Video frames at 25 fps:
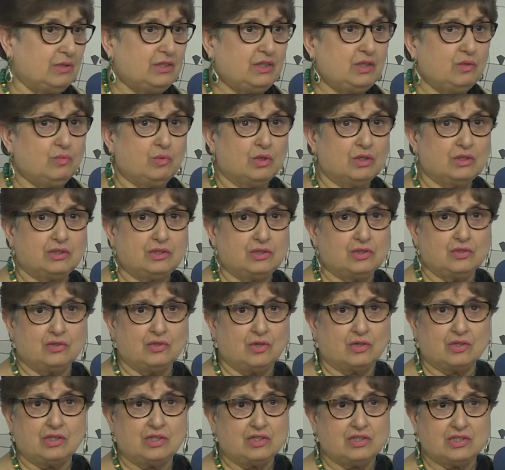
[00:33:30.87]
Whether you want it or
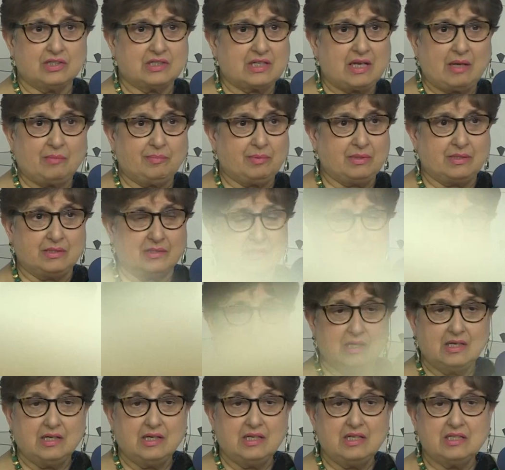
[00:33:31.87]
not, it just happens.
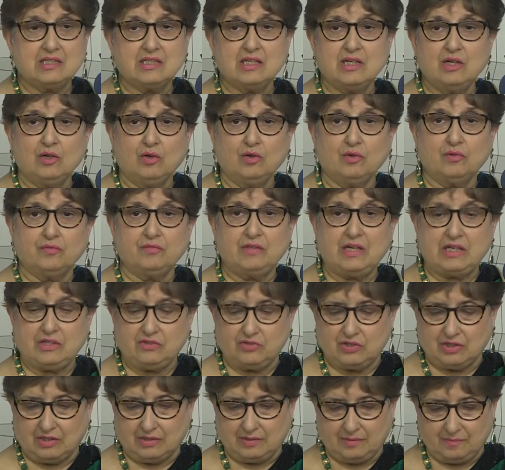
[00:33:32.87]
It's the law of
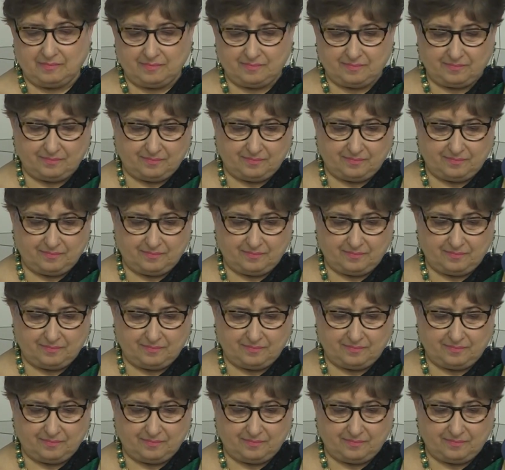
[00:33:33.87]
nature.